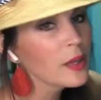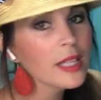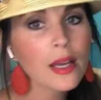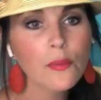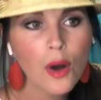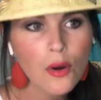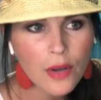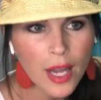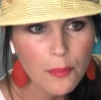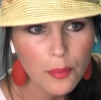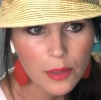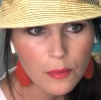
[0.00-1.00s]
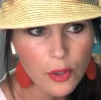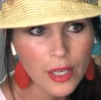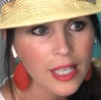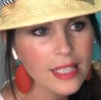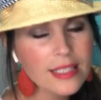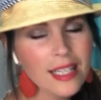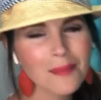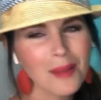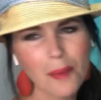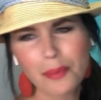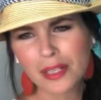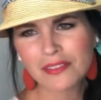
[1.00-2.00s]
Well, I woke up one morning and said, I'm
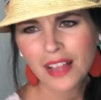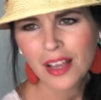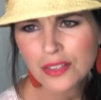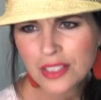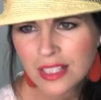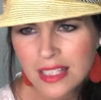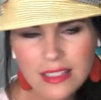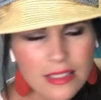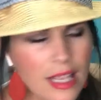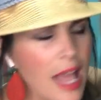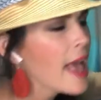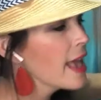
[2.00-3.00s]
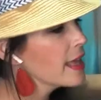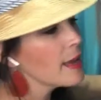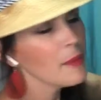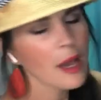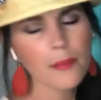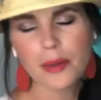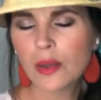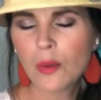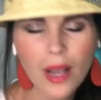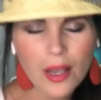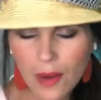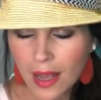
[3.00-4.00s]
not putting flowers on this, and I'm not putting
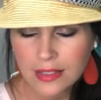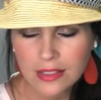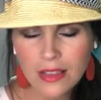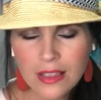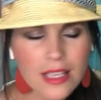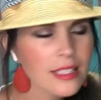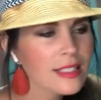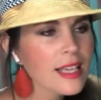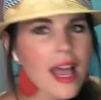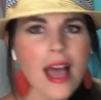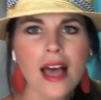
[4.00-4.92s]
white wax on this.